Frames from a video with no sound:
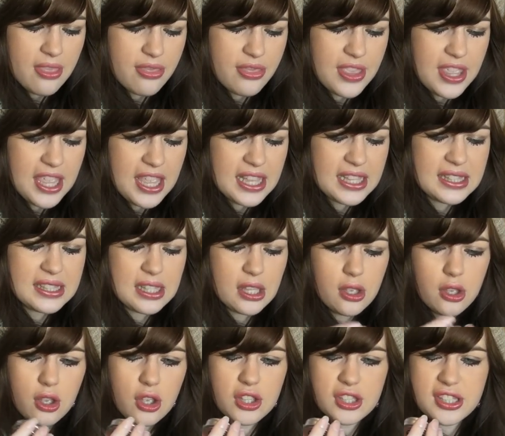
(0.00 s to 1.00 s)
these
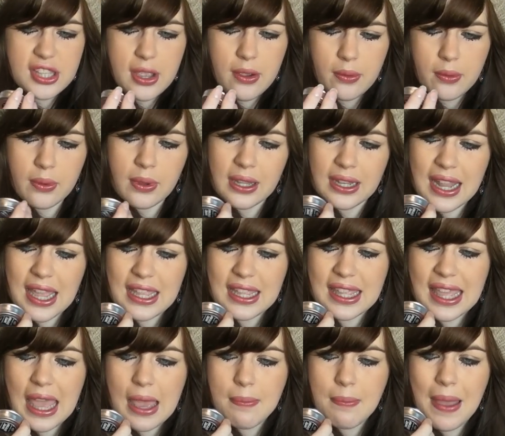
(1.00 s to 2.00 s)
also let you
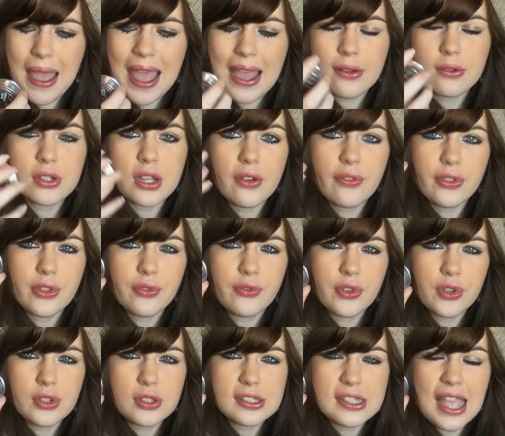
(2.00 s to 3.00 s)
get a pound off the
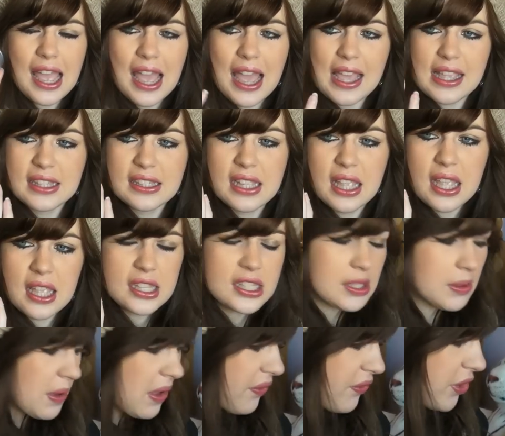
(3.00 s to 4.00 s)
full size.
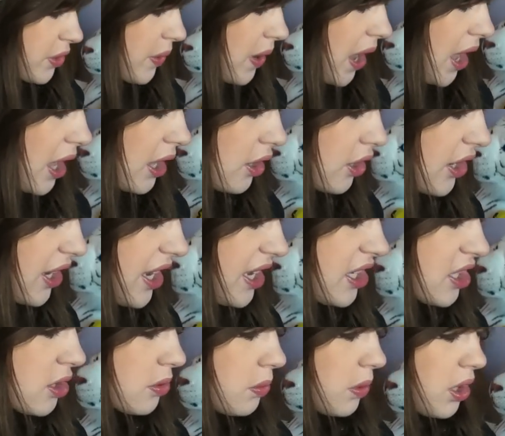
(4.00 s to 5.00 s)
So if you are
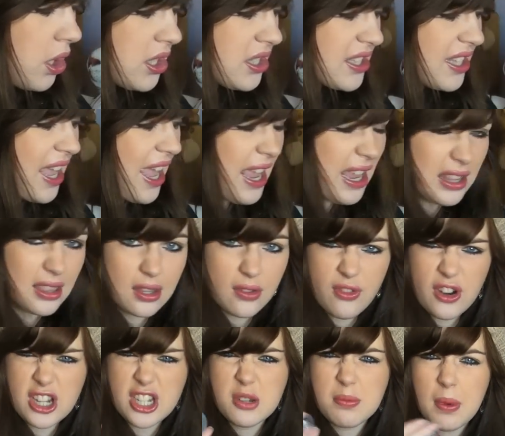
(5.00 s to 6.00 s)
looking towards getting the
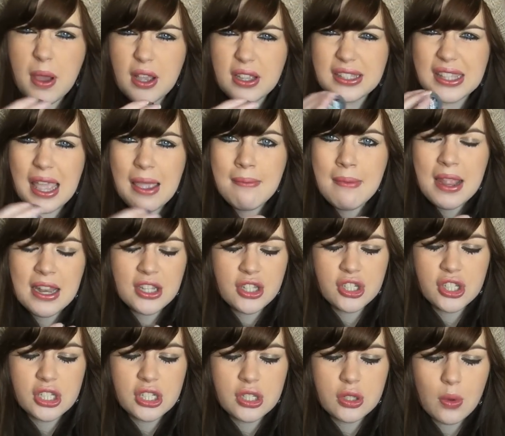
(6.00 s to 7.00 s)
Fresher box that I
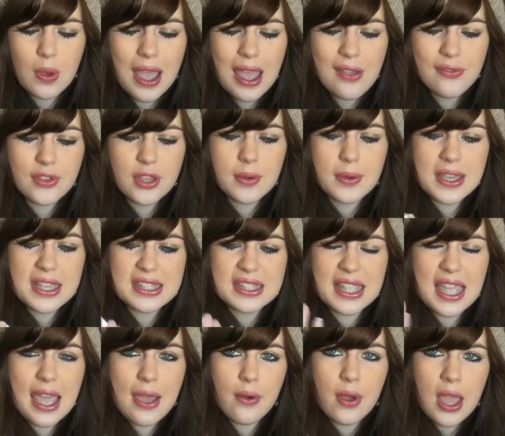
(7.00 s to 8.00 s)
mentioned quite a few weeks
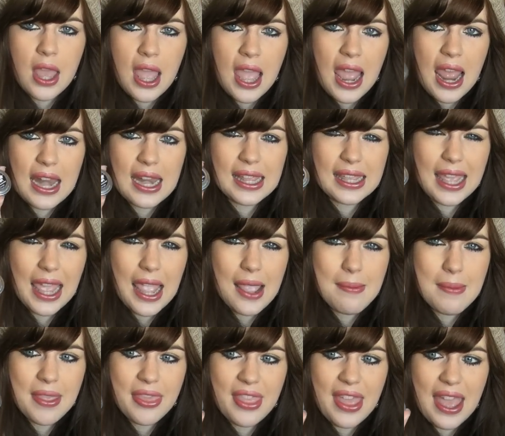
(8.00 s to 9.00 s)
ago, and it
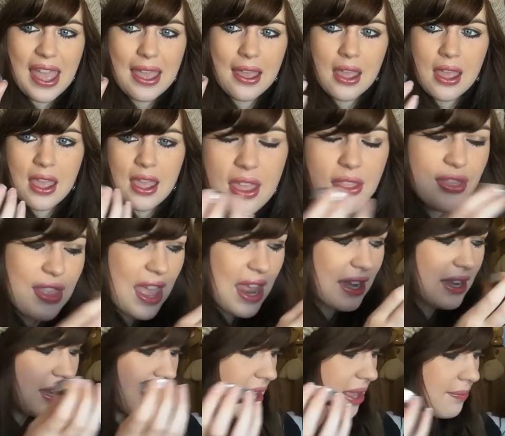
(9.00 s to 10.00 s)
came in that,
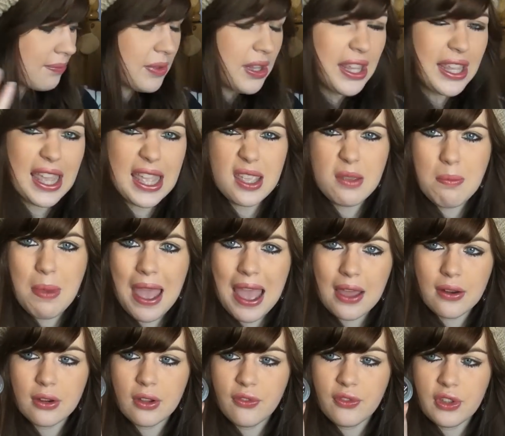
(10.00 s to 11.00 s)
then you get your
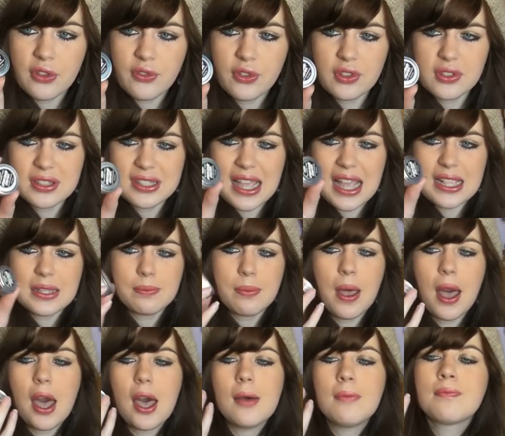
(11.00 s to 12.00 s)
pound off your full size
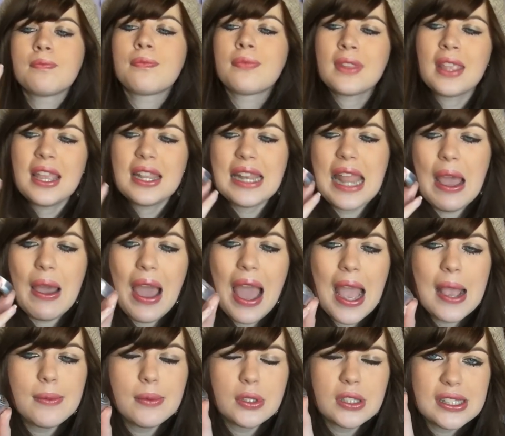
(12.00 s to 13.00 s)
pot. Now
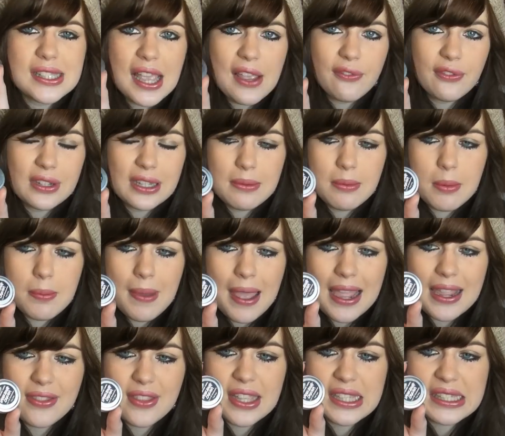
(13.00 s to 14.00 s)
I will definitely be
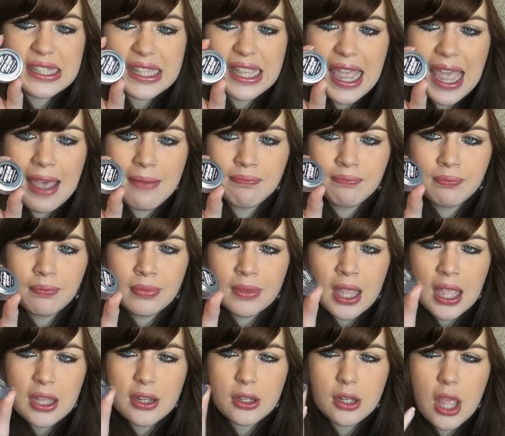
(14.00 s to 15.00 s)
buying this again.
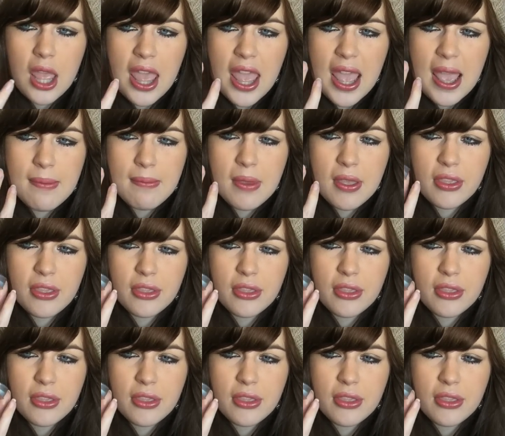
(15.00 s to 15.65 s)
As